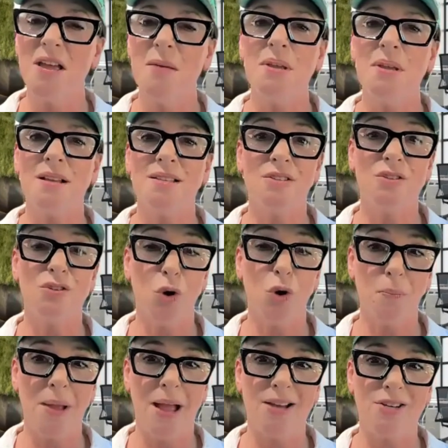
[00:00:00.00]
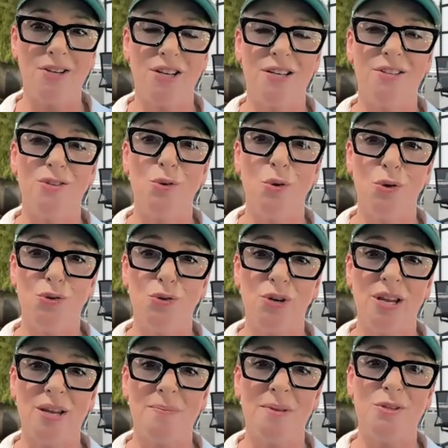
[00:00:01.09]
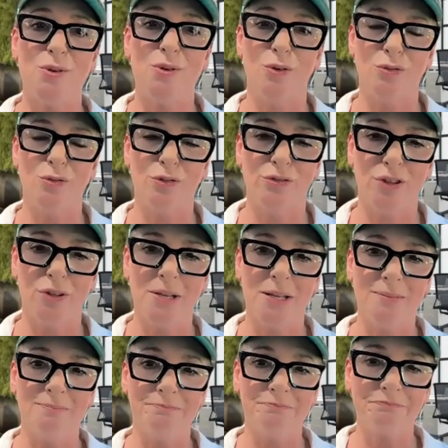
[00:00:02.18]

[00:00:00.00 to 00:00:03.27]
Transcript: because it's your passion, it's your dream, it's your fulfillment.